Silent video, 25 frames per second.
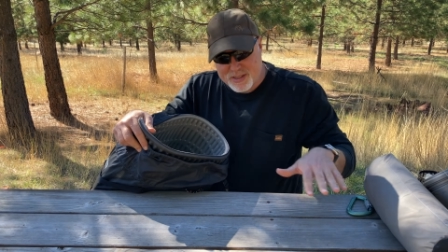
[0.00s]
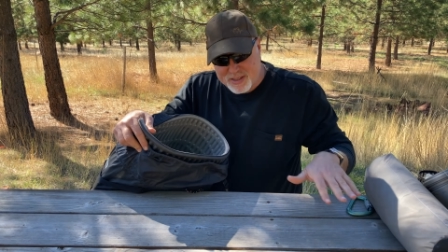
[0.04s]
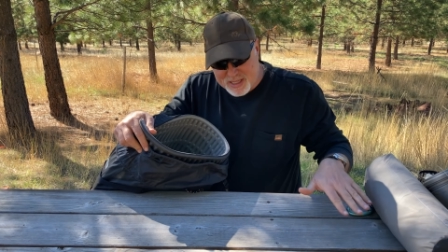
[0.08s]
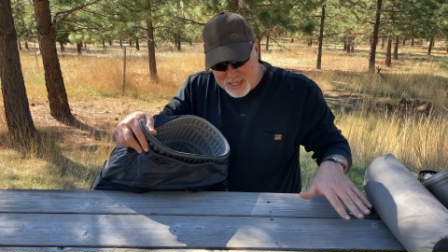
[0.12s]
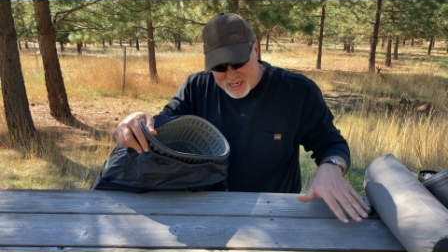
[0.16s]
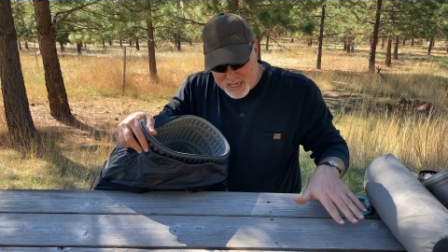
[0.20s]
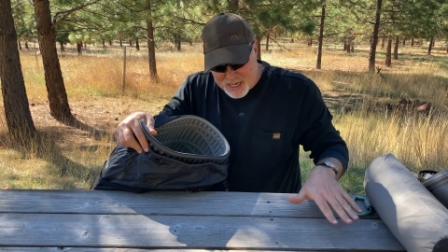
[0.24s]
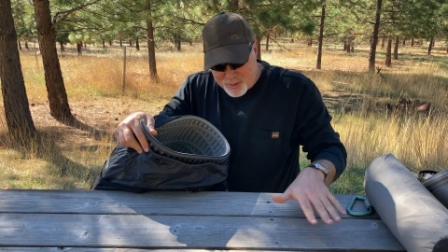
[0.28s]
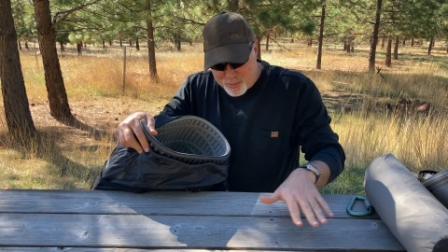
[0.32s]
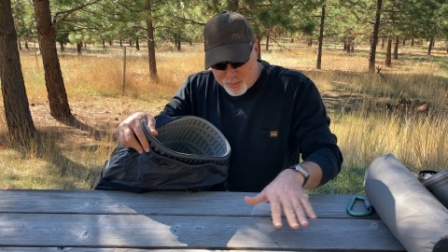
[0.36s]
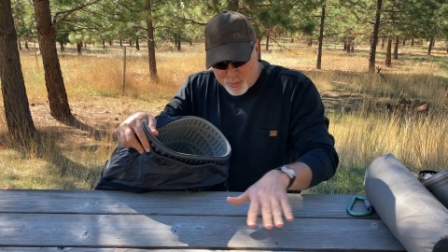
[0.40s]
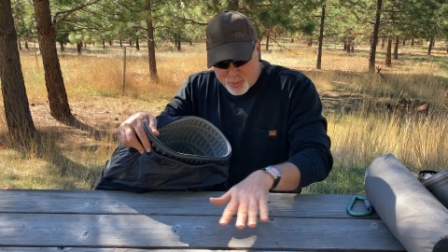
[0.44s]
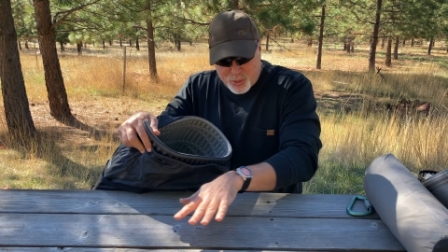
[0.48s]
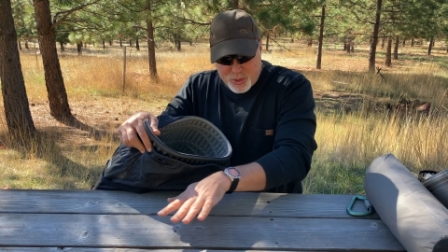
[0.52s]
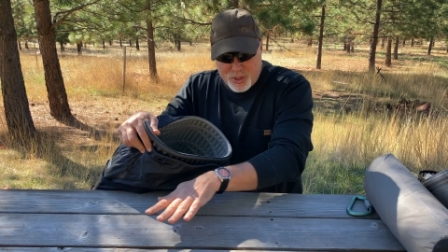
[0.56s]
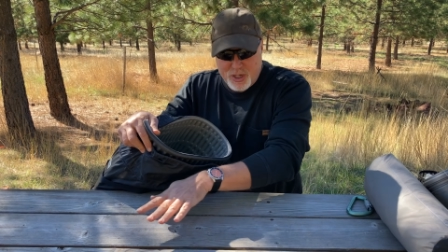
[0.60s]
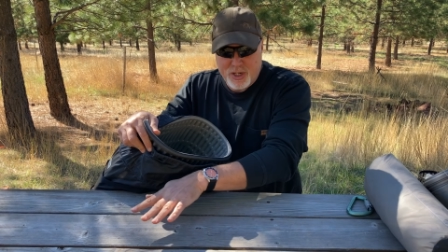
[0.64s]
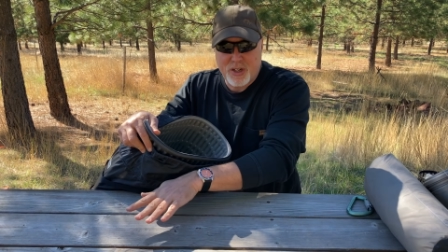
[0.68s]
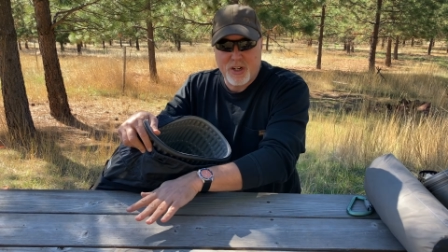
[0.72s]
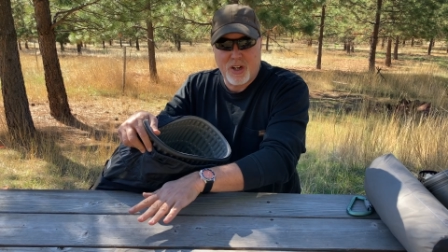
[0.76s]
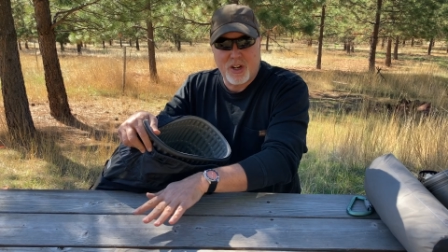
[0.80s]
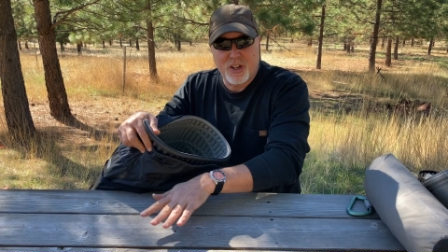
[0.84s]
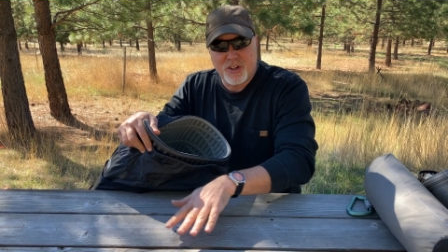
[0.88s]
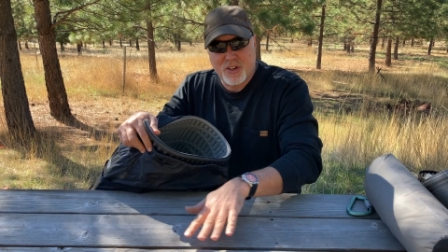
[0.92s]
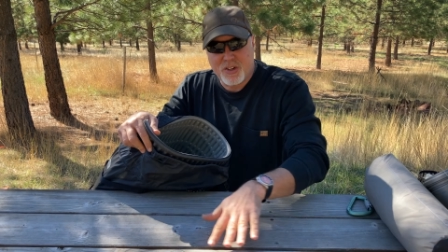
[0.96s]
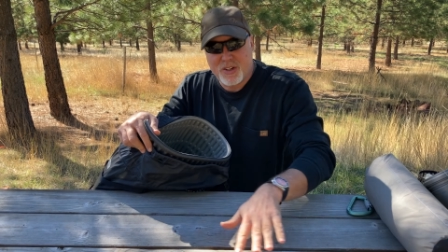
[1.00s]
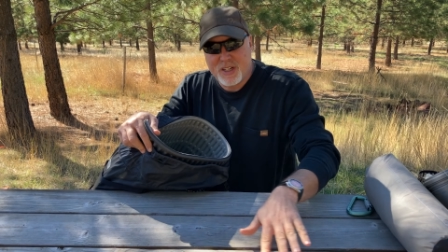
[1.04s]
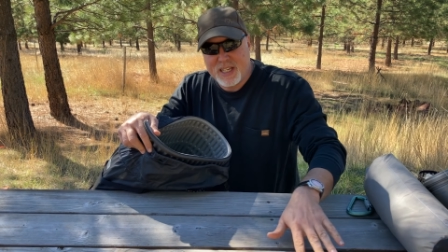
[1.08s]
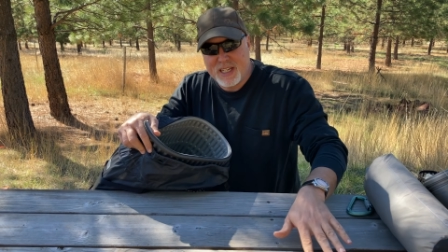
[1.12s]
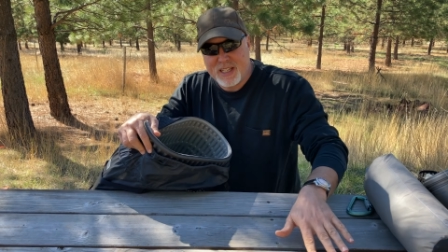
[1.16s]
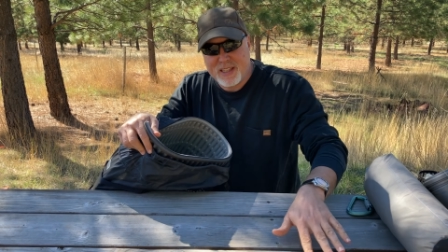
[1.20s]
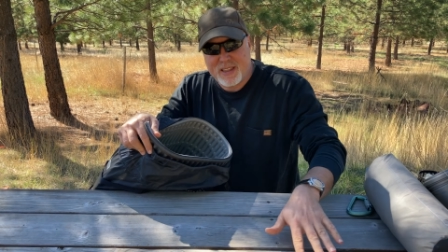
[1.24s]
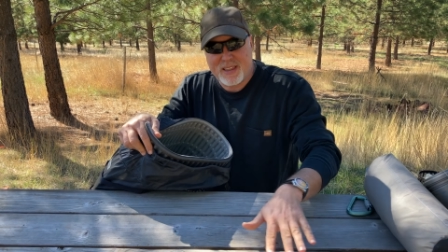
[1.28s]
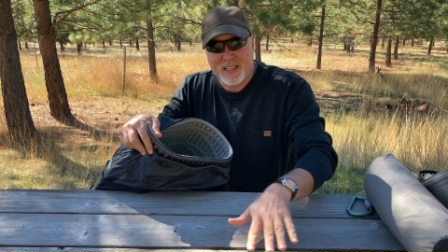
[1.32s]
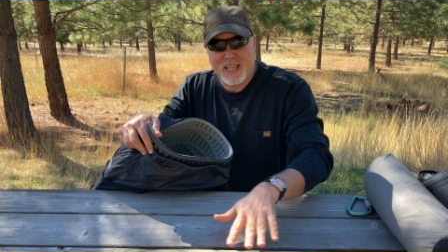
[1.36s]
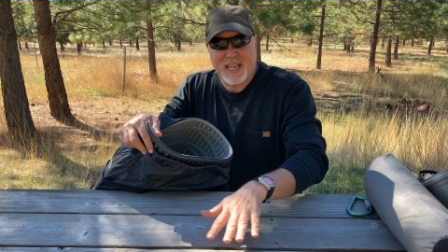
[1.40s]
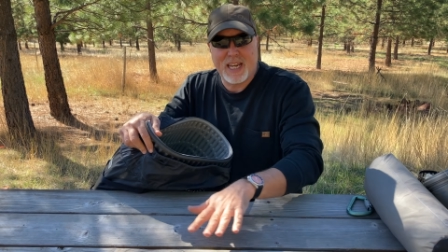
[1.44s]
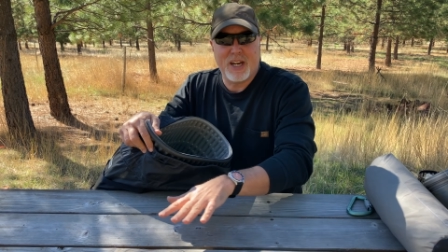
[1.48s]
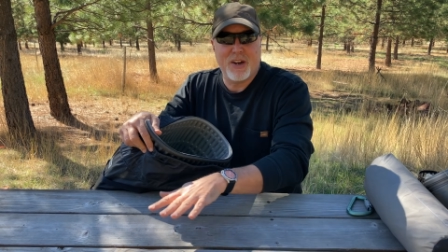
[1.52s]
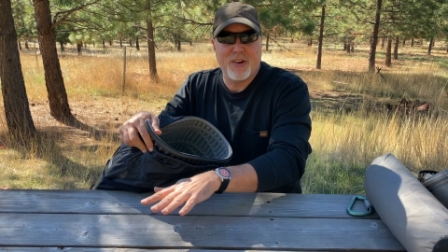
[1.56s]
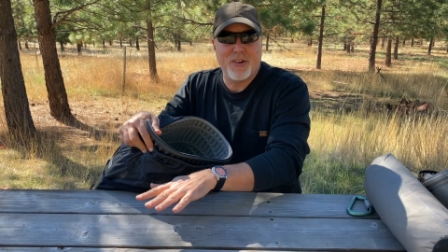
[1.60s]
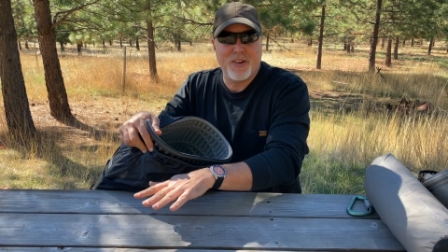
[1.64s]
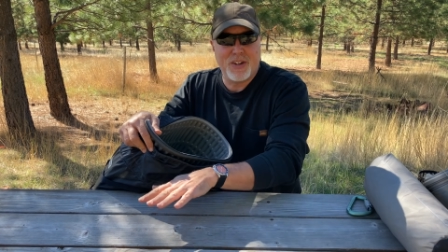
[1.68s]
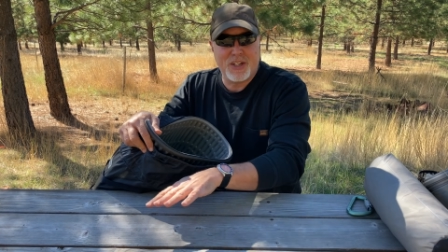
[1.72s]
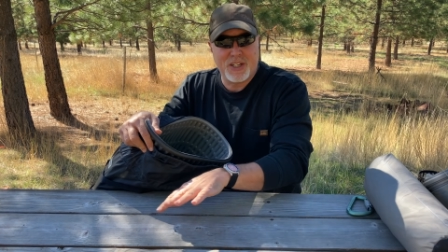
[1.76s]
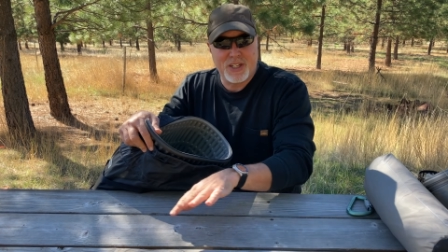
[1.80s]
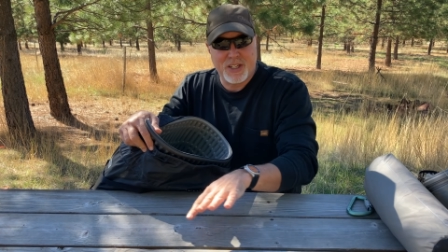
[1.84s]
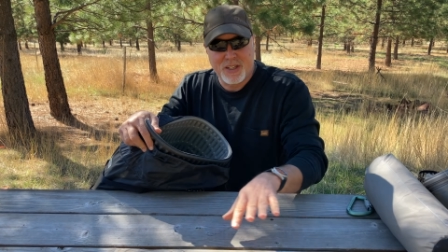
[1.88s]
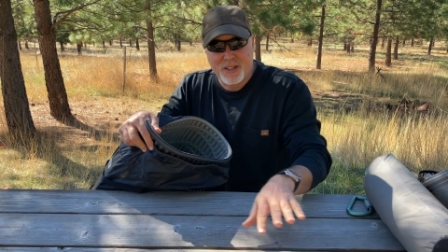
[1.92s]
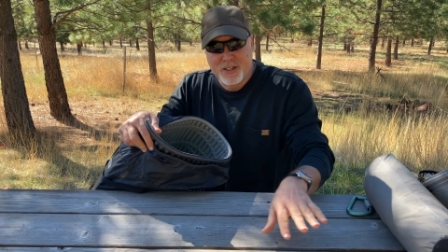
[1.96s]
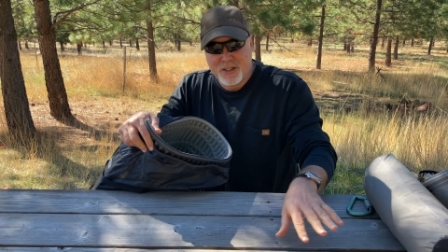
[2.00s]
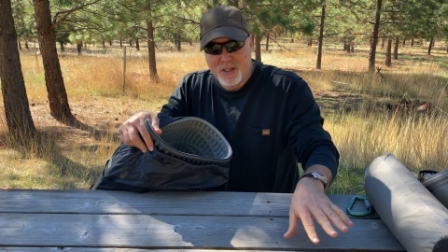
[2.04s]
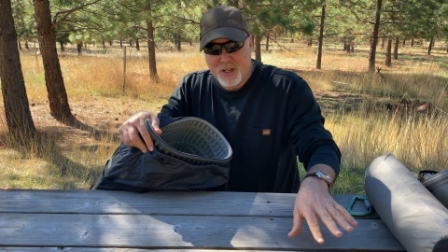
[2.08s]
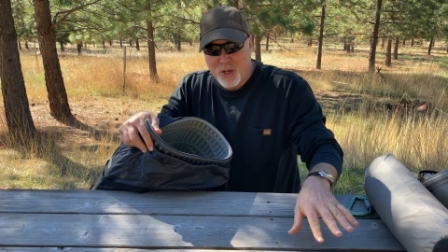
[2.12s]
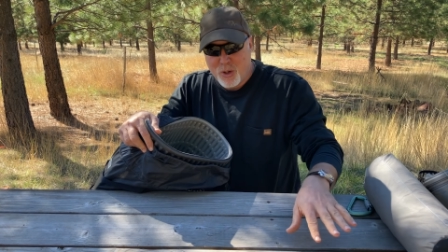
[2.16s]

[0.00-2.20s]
and I put it underneath the area